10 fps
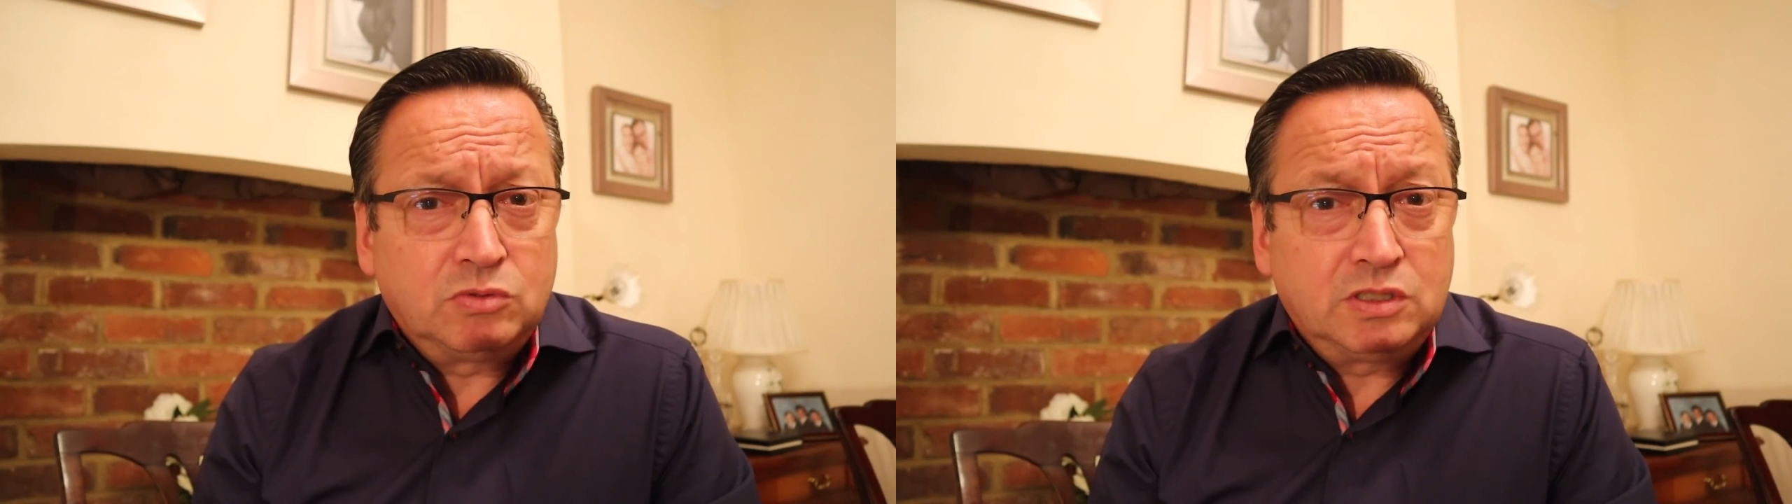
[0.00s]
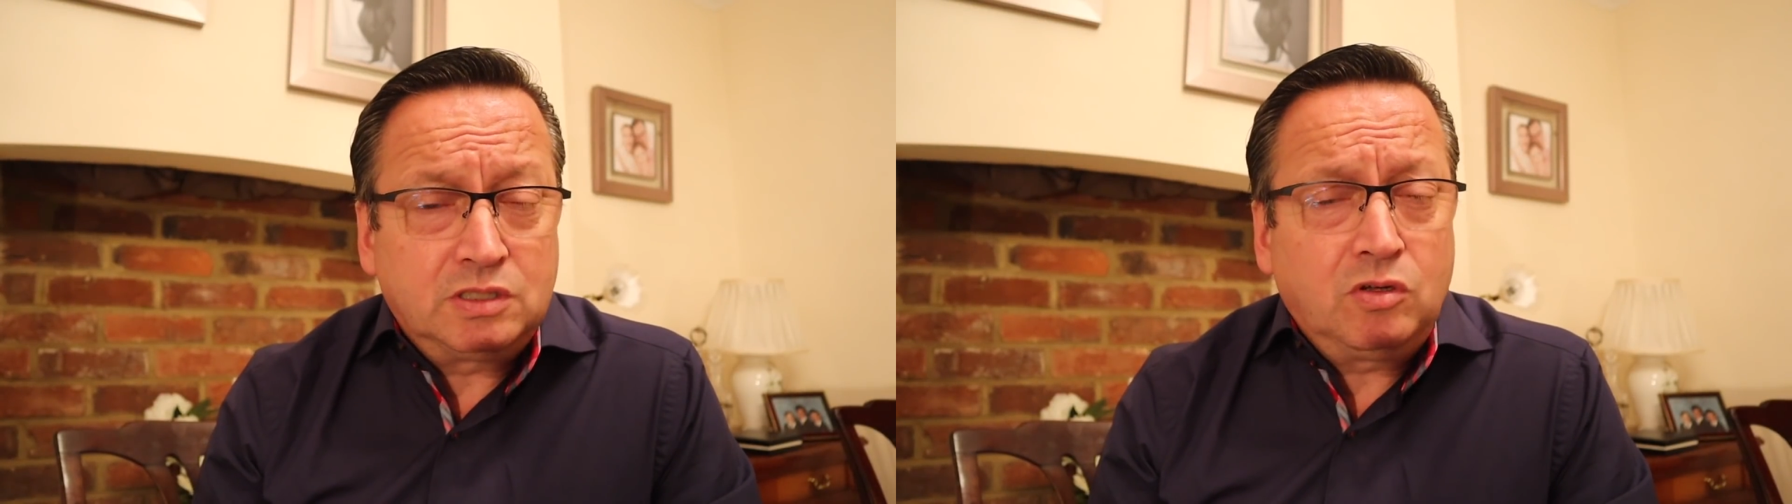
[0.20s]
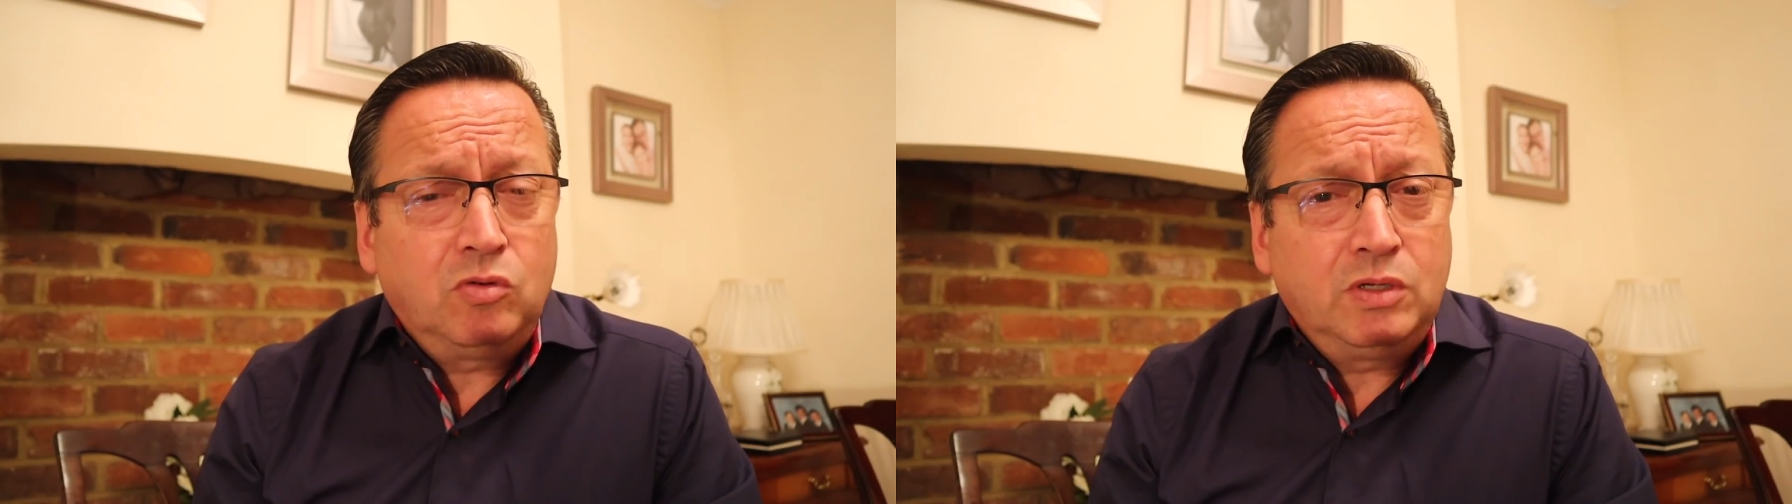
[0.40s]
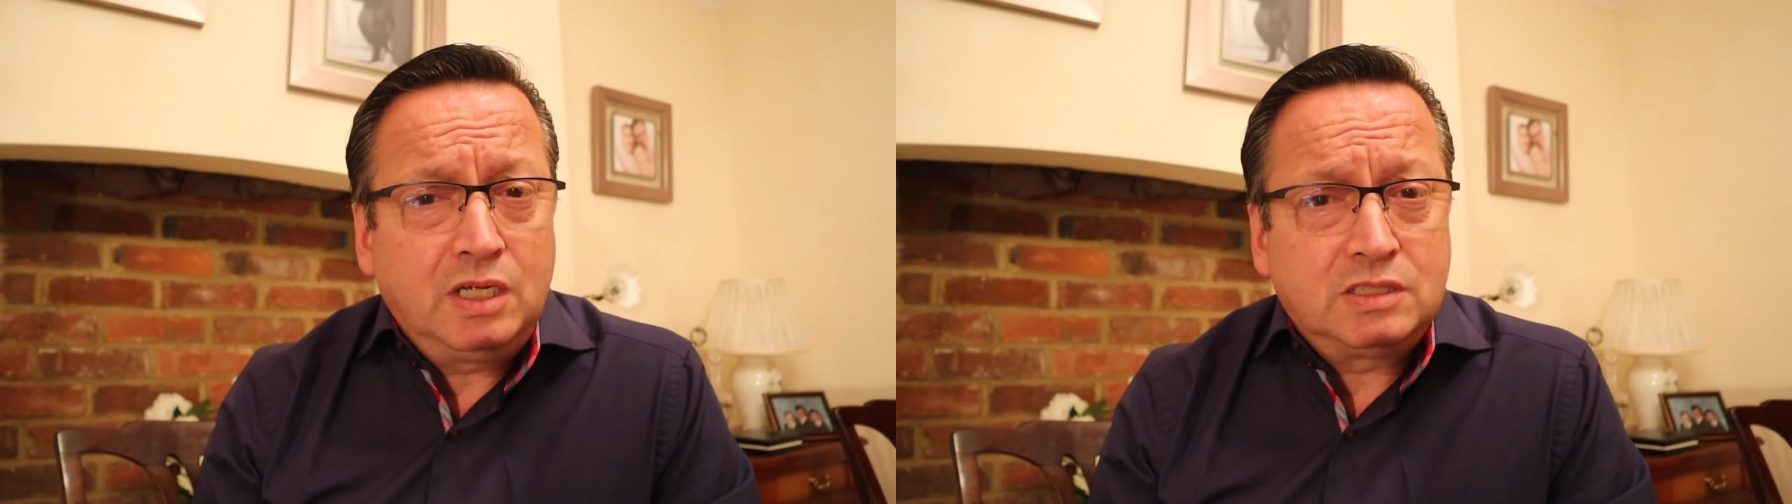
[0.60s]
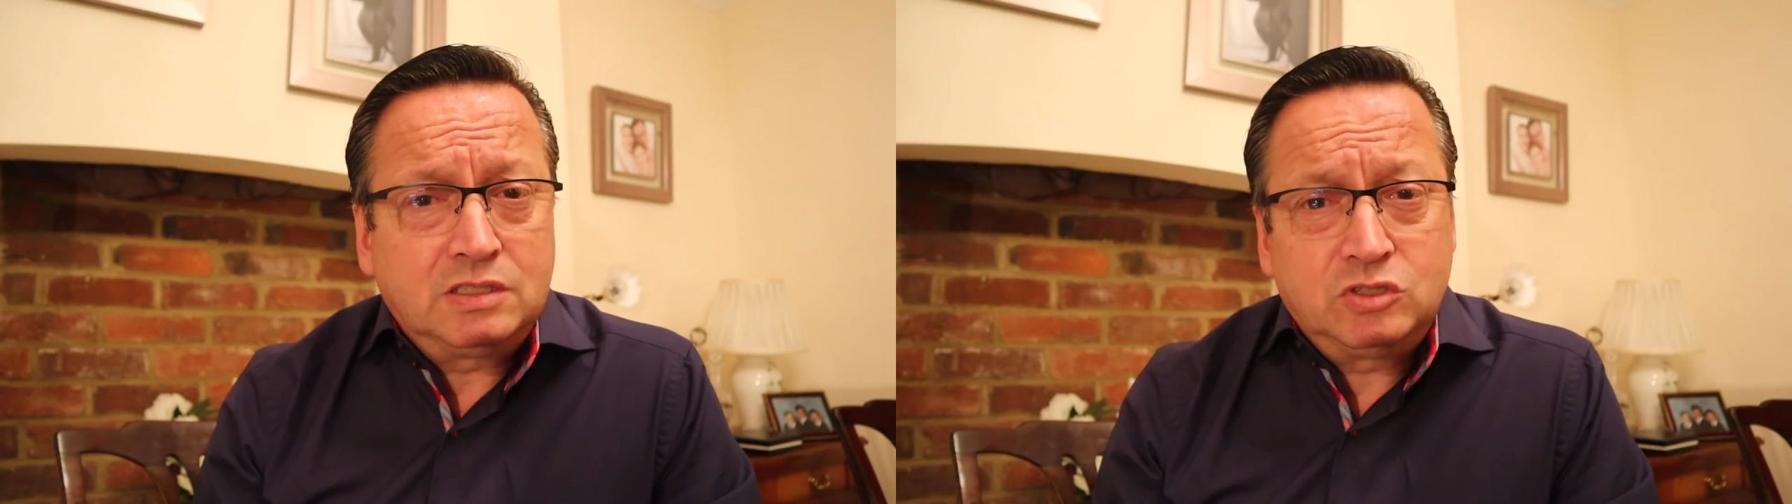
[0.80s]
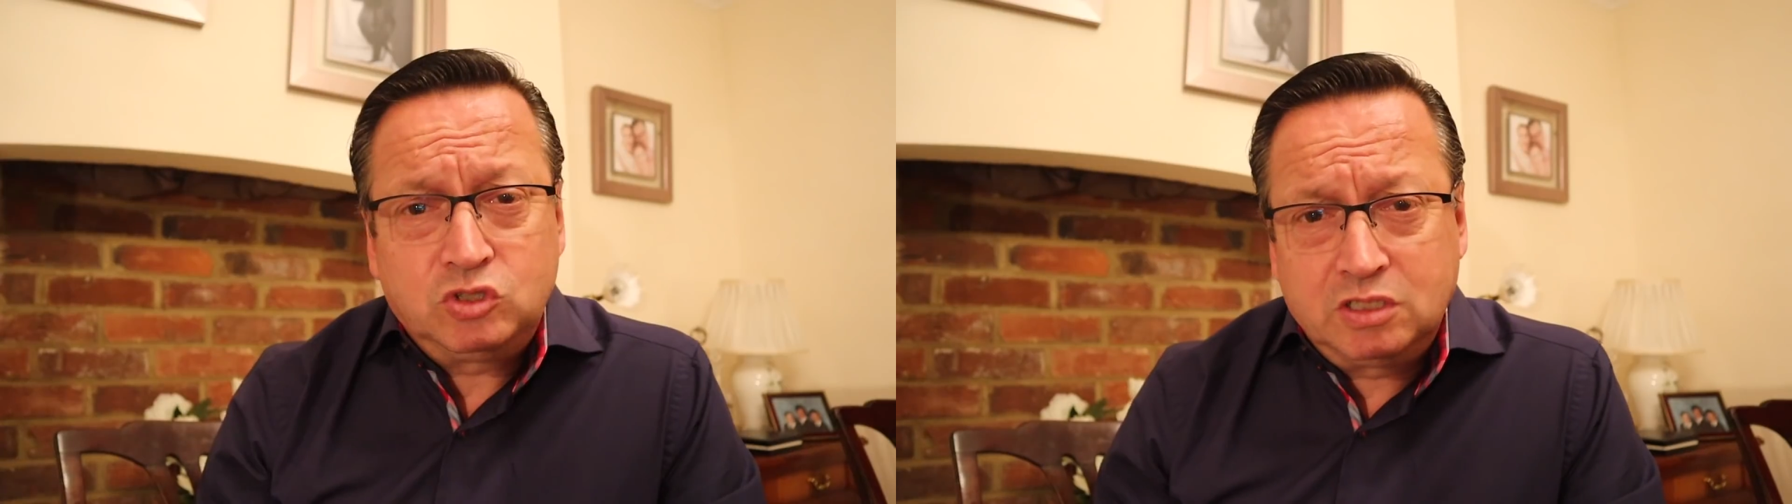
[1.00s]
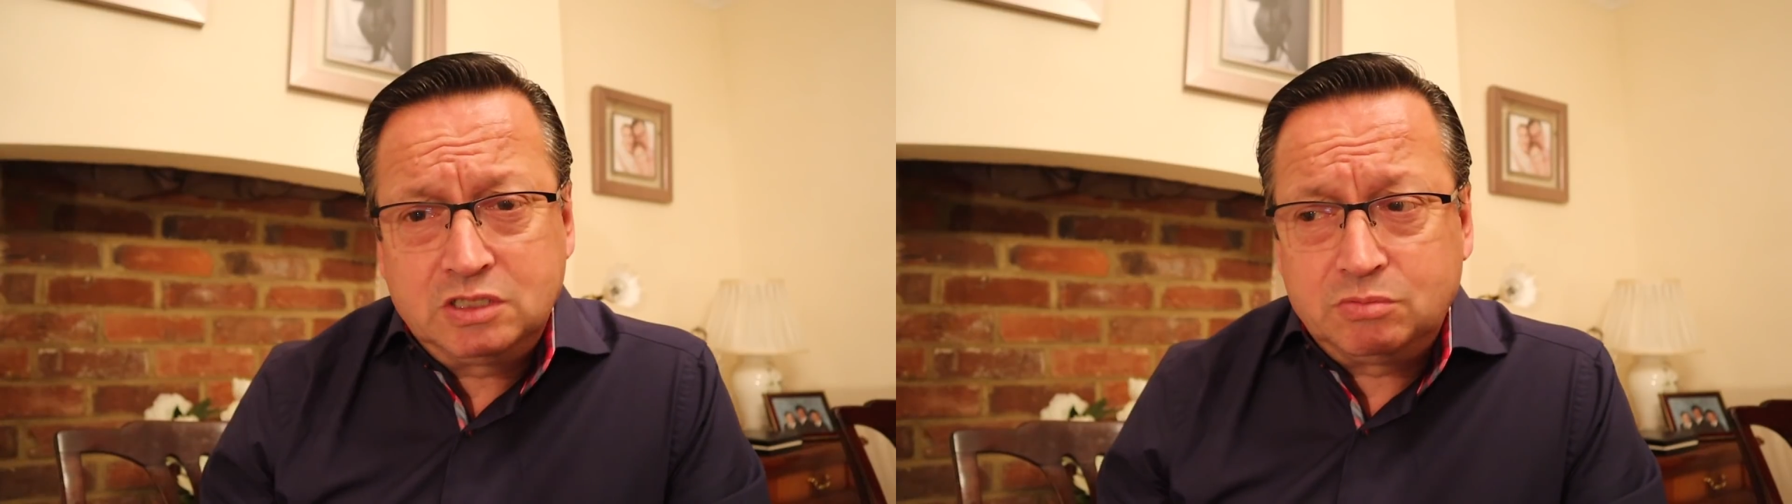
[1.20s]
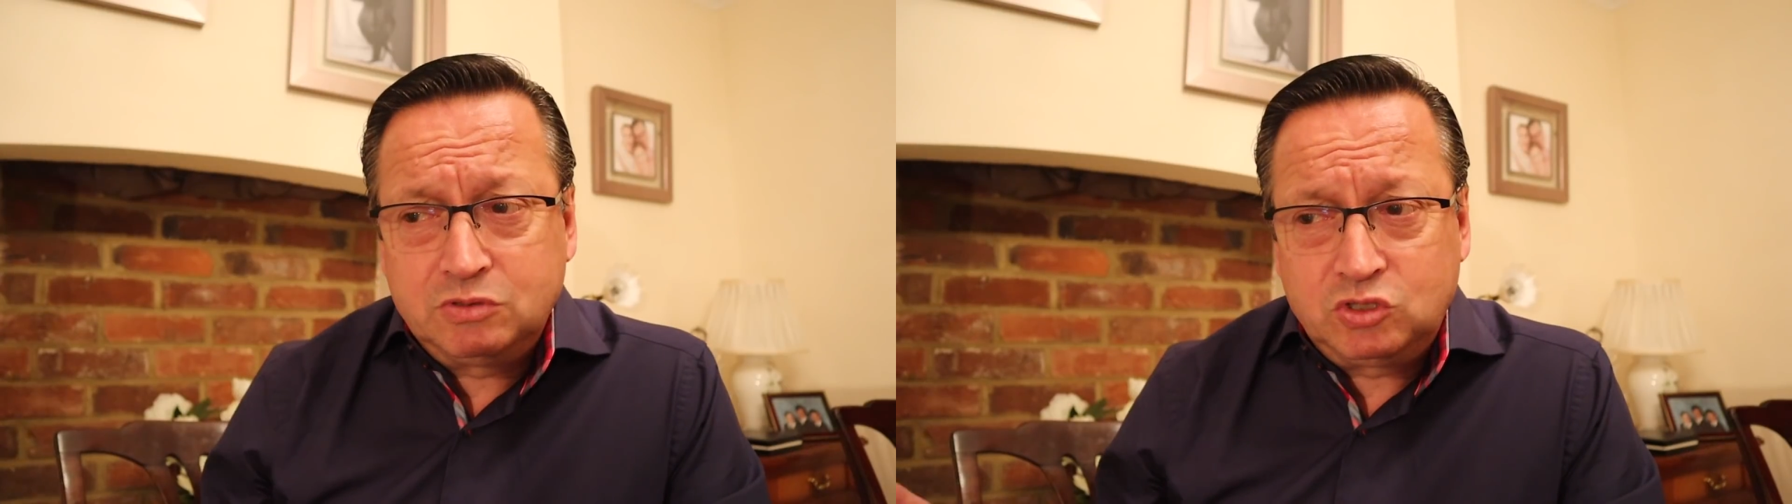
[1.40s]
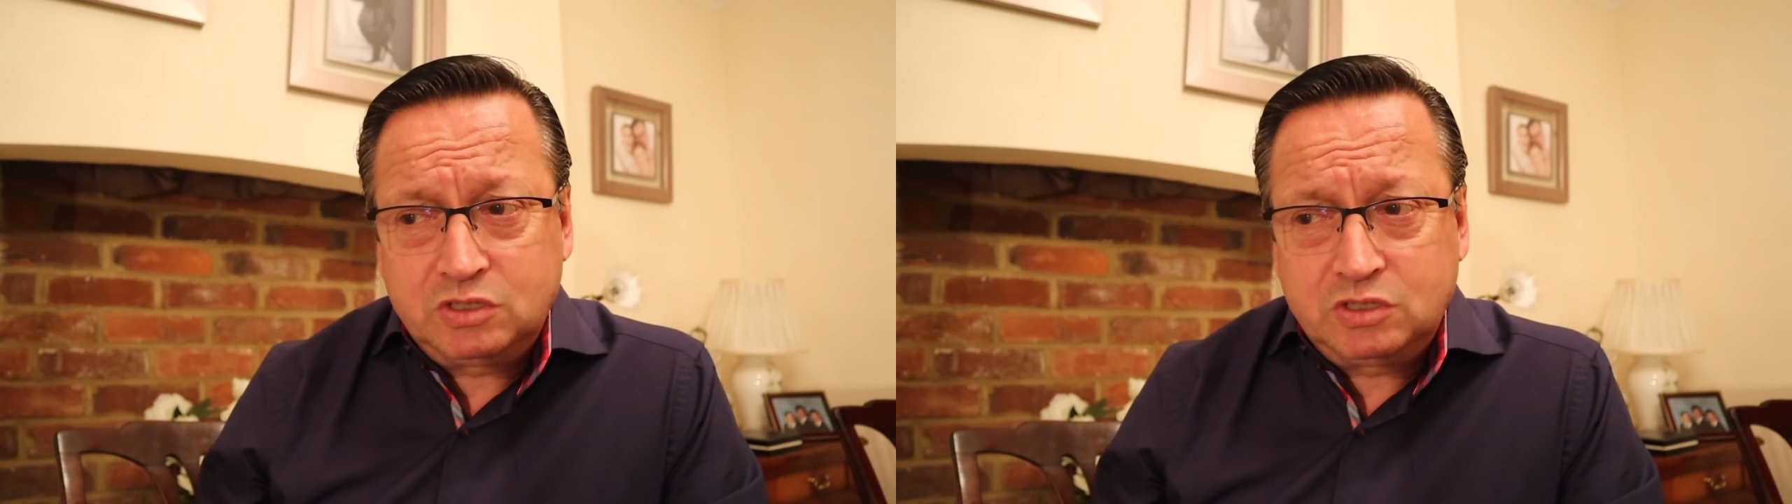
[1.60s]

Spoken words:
She said, oh yes, this gentleman